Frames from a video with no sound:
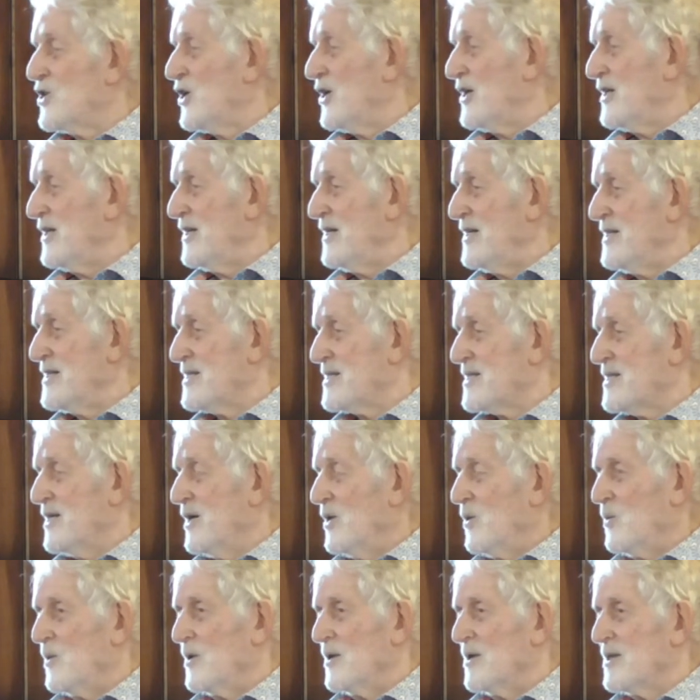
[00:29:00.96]
Chinese
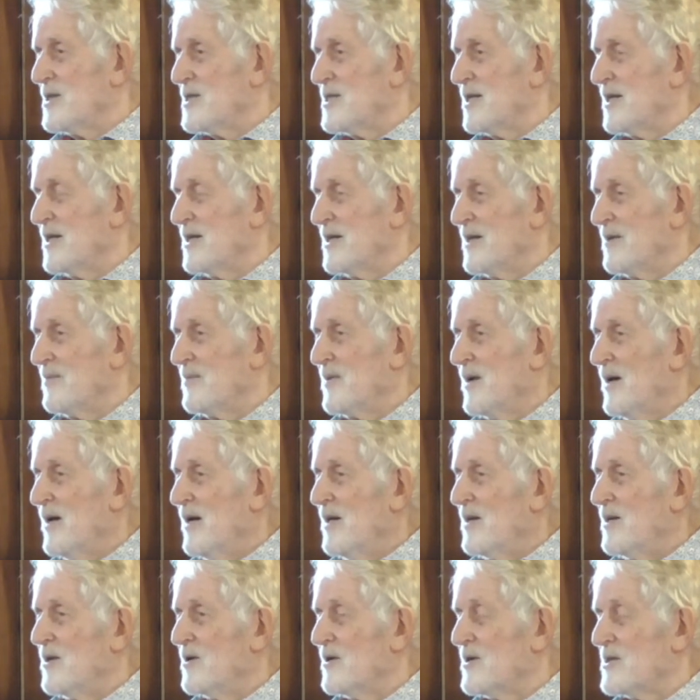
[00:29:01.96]
witnessing it.
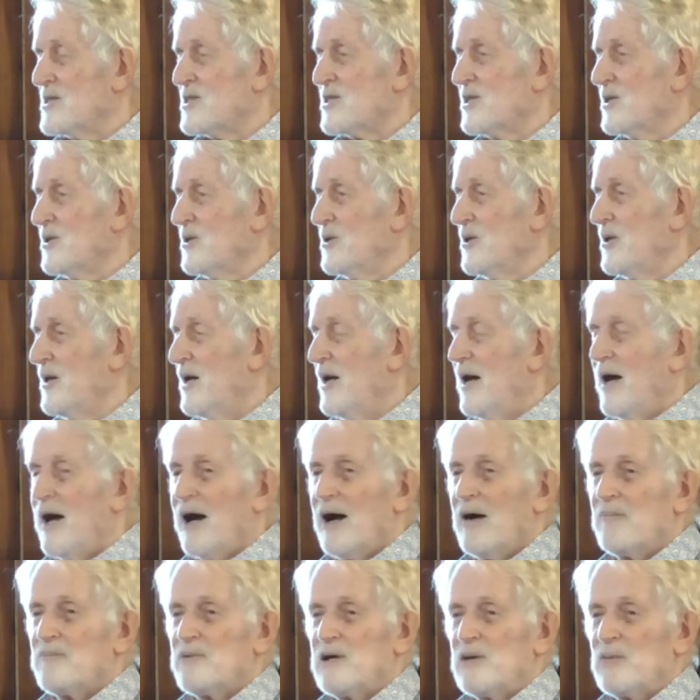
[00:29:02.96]
There are still
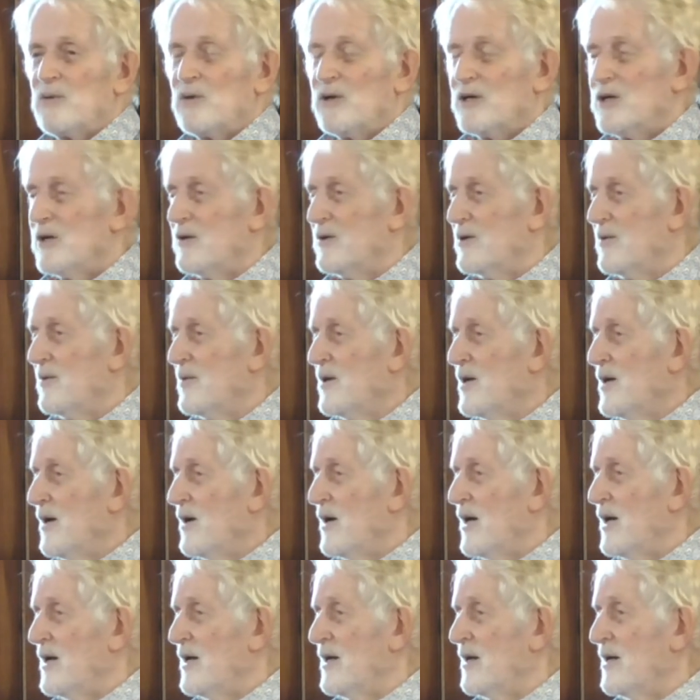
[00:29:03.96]
people
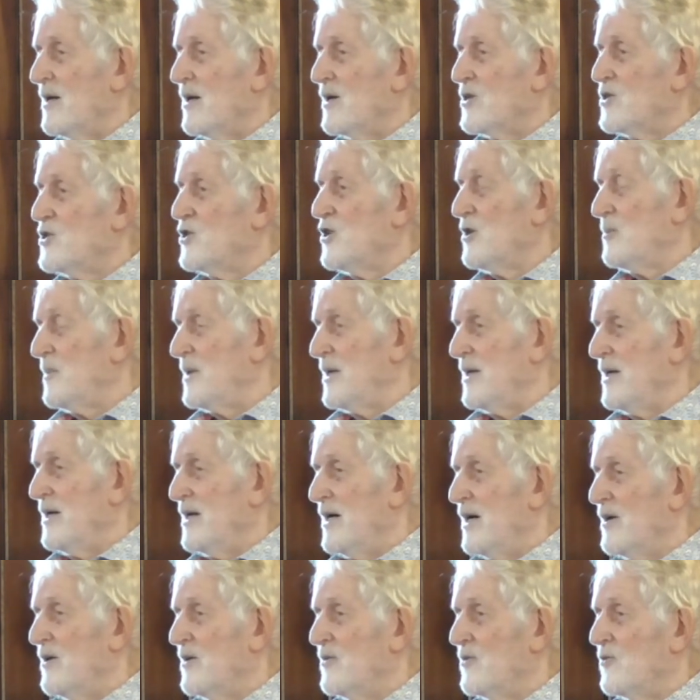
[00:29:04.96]
in
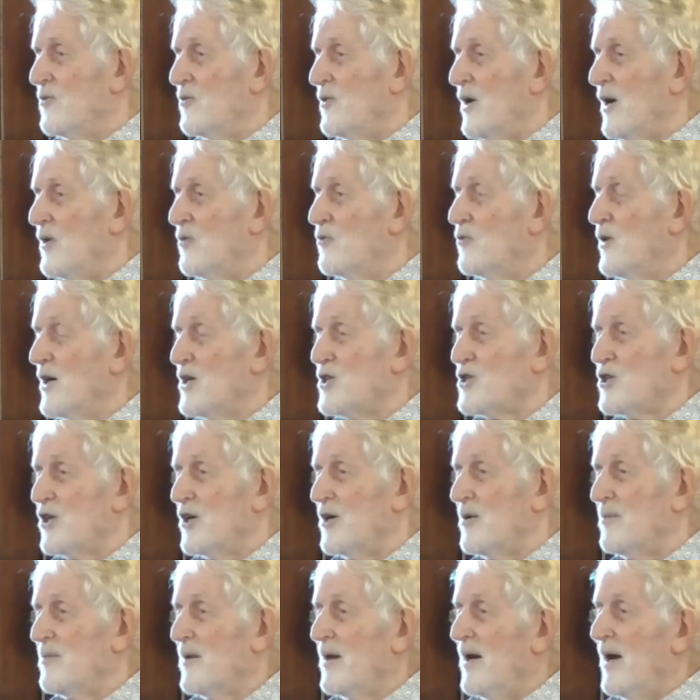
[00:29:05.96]
Germany and in
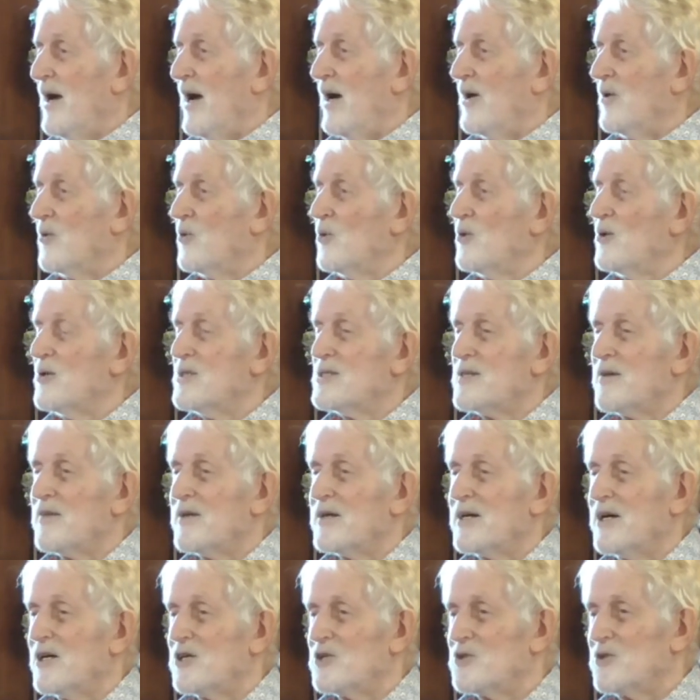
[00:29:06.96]
Russia and all those
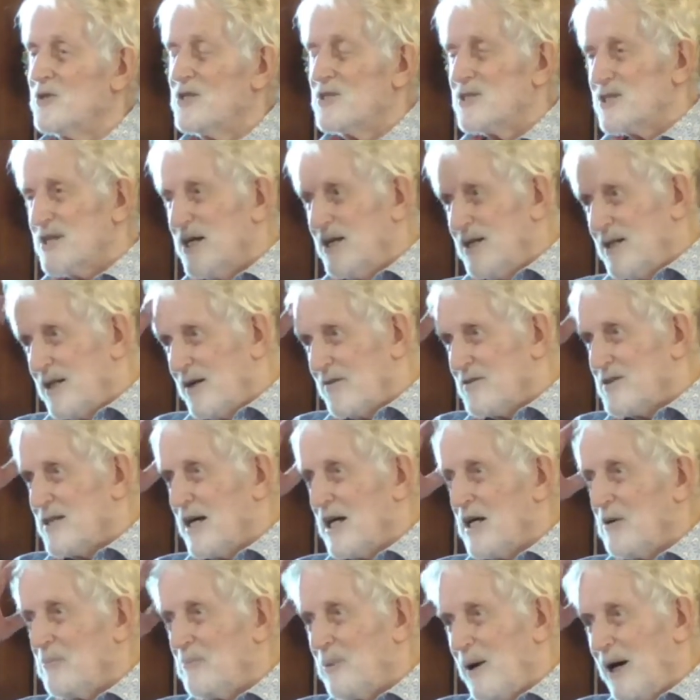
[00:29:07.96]
other countries that have
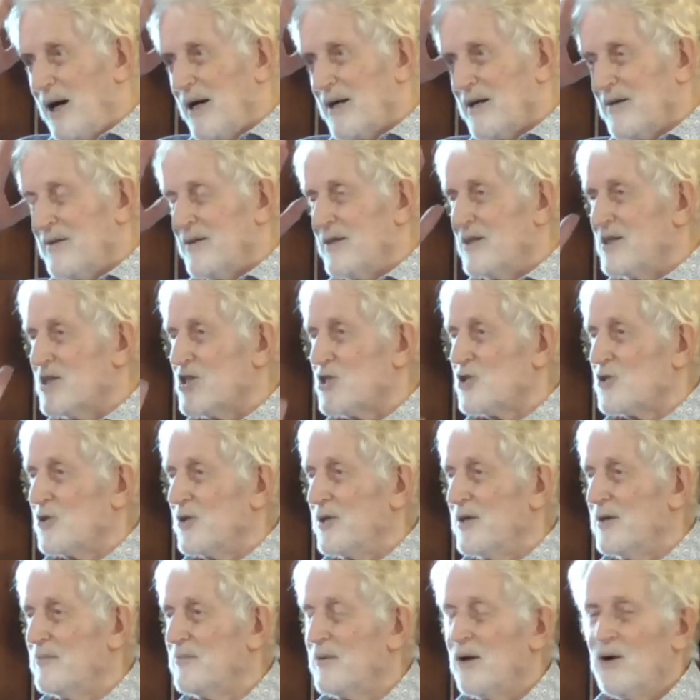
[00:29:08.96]
taken part in the
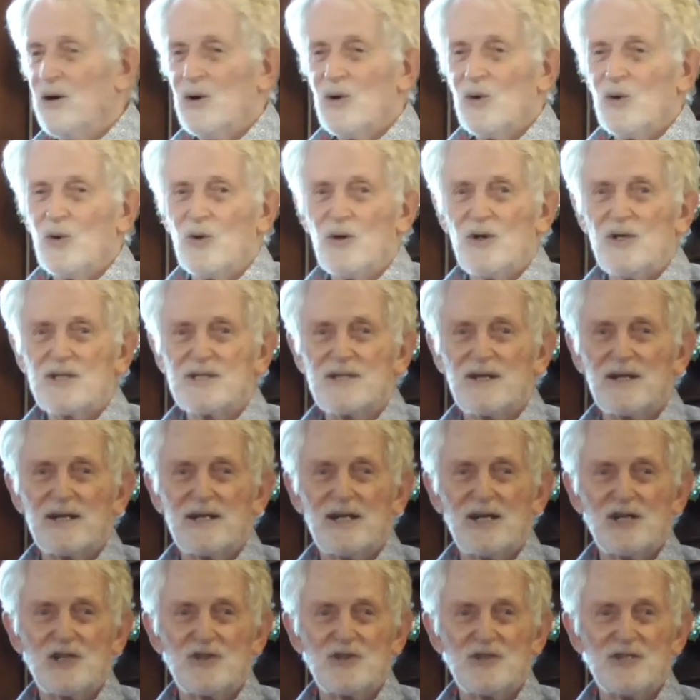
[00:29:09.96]
history. All those other
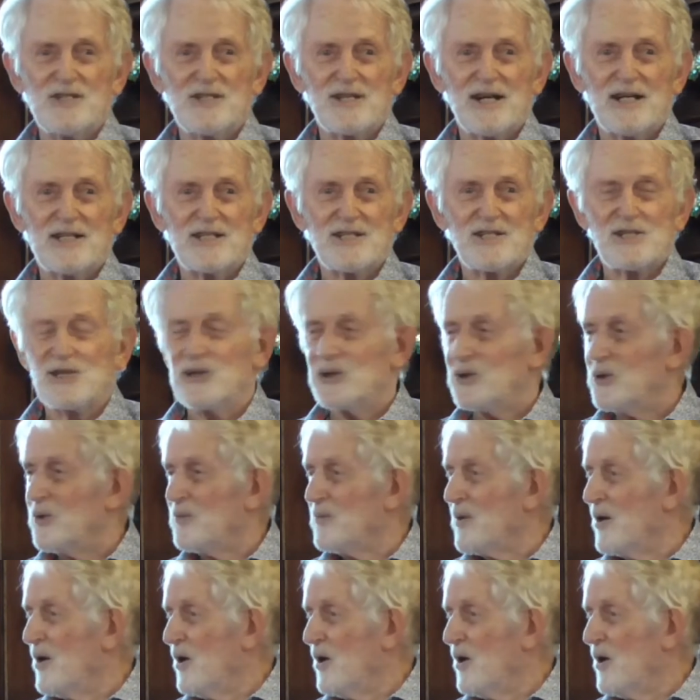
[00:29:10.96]
countries are still